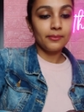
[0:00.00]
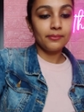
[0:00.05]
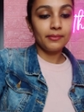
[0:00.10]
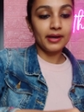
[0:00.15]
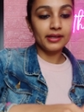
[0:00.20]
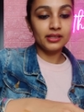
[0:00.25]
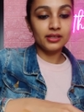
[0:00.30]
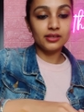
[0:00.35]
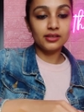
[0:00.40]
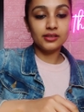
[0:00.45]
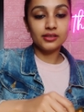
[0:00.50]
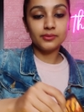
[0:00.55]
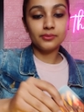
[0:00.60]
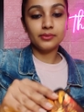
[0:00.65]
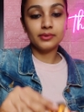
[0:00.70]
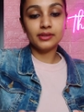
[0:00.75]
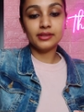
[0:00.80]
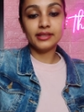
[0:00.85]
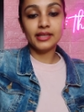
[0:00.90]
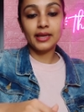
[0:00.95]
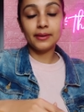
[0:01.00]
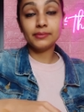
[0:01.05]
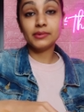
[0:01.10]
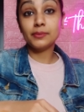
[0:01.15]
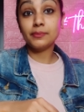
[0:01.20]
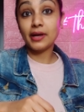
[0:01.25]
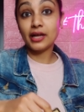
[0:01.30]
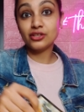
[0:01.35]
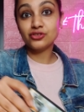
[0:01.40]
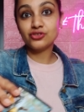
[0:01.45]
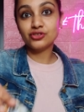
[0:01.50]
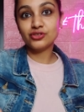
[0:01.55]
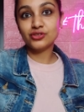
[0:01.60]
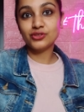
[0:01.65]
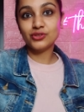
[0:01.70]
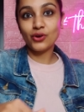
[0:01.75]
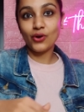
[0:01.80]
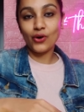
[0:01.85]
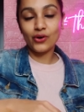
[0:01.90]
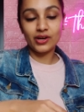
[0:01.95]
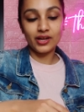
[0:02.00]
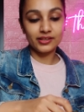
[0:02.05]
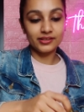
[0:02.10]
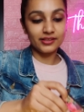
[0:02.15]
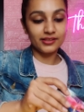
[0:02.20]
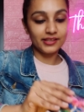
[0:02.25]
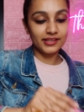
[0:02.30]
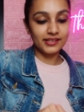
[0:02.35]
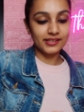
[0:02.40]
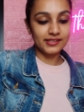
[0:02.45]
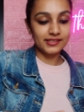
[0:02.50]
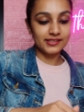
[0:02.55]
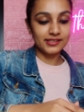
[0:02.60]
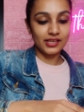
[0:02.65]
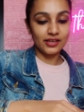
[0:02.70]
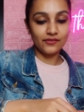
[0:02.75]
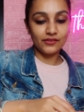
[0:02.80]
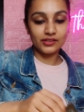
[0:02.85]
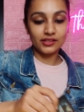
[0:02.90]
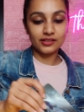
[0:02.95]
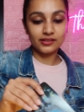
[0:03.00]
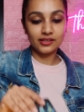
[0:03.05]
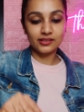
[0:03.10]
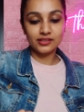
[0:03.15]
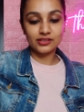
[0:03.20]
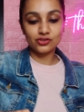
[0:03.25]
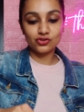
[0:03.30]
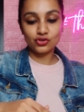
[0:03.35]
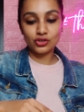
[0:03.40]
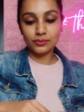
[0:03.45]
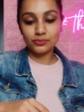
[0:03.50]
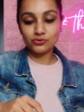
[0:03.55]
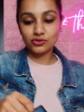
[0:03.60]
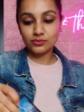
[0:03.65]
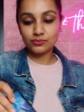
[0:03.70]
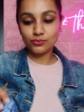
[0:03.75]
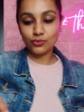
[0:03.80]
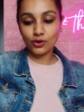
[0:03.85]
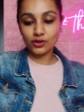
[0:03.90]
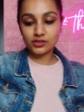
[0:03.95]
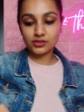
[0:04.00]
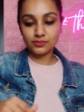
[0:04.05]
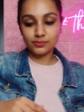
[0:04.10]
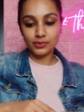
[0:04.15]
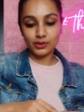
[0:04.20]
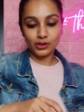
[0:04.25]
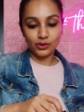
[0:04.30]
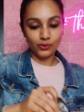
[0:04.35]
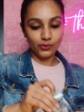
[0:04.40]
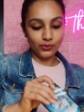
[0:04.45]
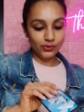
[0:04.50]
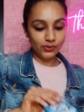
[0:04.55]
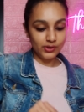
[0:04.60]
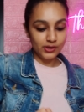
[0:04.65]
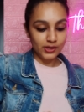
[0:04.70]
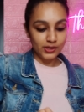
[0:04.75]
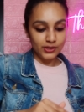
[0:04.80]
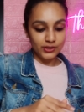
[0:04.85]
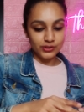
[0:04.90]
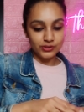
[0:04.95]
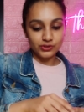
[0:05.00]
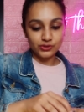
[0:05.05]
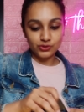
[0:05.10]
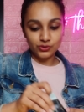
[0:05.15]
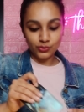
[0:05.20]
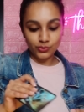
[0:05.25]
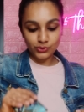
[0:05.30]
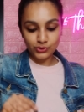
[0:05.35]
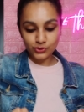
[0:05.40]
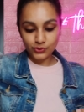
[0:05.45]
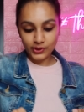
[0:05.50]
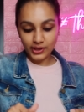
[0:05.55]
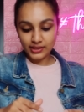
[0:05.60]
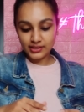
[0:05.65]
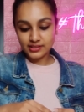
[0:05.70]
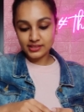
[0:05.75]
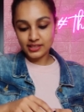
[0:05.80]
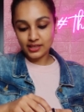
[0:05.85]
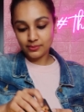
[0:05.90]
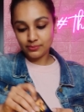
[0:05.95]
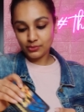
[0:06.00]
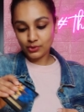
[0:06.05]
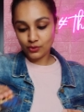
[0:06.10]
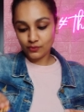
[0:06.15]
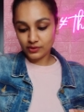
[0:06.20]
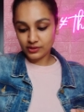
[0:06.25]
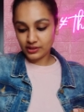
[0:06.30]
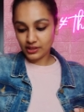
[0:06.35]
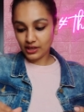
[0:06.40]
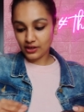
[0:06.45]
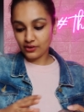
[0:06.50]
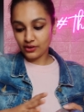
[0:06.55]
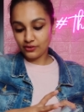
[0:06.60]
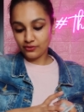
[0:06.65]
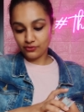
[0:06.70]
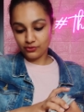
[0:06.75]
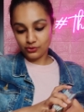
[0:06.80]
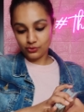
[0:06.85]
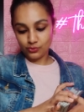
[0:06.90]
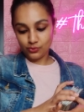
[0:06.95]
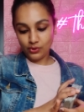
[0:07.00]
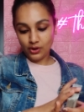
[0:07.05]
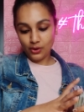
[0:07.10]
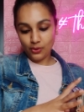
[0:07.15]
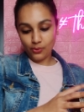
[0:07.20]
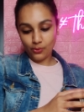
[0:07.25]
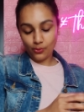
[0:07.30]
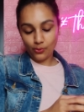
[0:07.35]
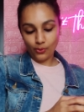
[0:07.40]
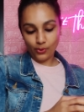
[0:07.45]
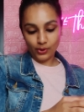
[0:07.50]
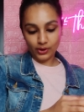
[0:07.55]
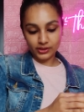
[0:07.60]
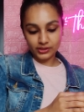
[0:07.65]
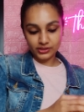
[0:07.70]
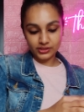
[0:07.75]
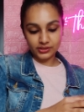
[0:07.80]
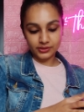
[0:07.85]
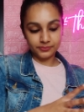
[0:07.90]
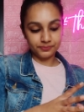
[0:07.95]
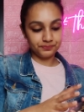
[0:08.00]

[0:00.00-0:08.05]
by the name The Magical Aura. The link is given in the description box below, so you can D M me over there if you want.